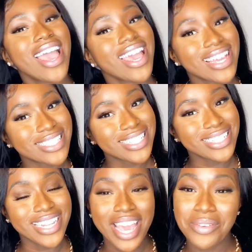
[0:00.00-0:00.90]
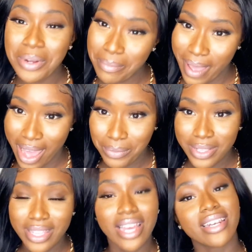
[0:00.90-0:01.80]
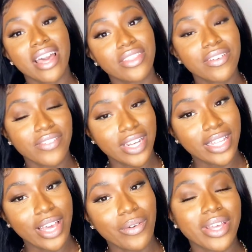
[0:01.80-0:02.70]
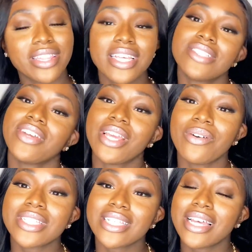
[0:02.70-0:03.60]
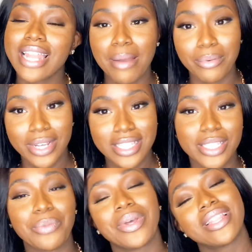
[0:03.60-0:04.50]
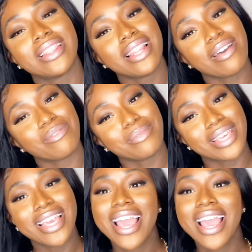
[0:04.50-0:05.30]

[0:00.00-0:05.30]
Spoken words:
and today we're back with another video, and this video is in collaboration with LuvMe